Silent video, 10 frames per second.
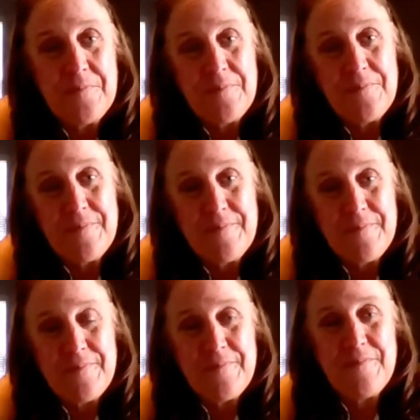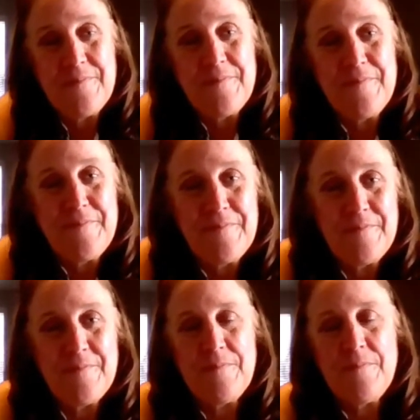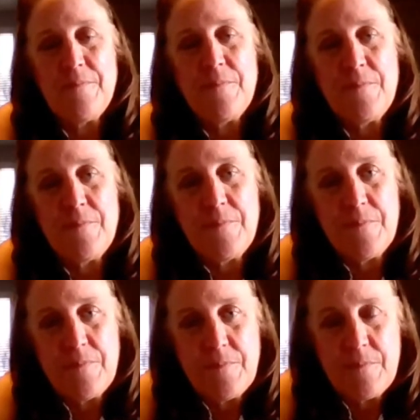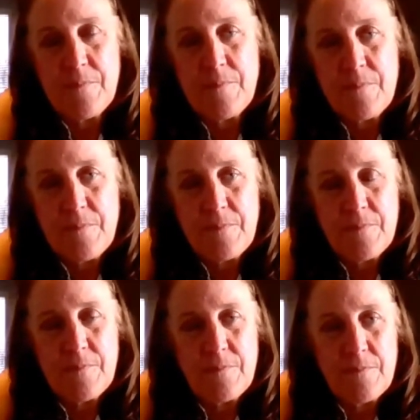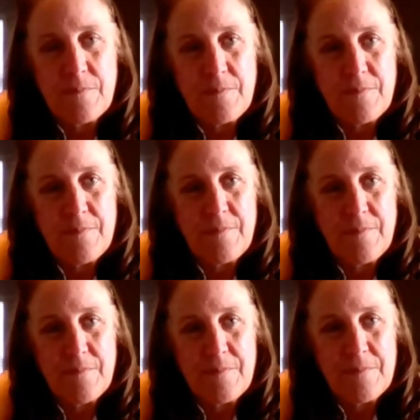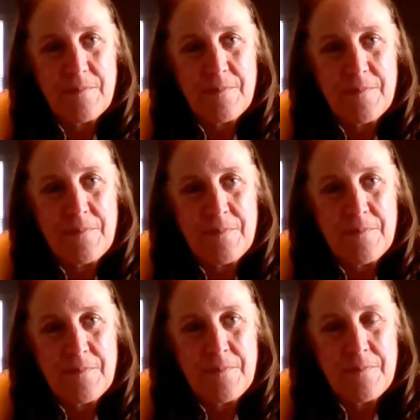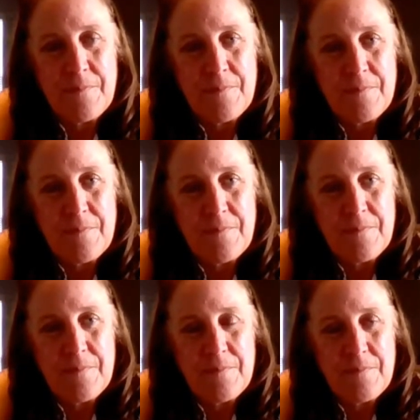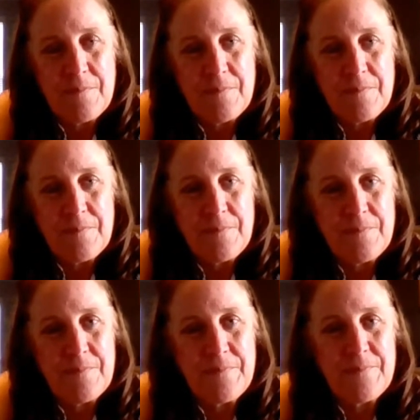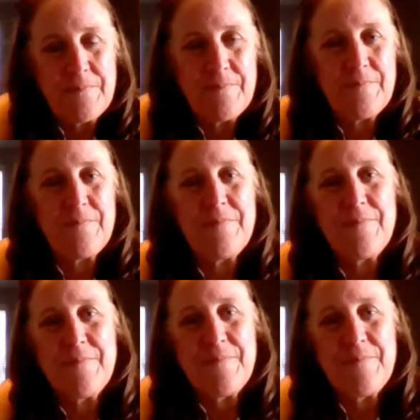This person isn't speaking.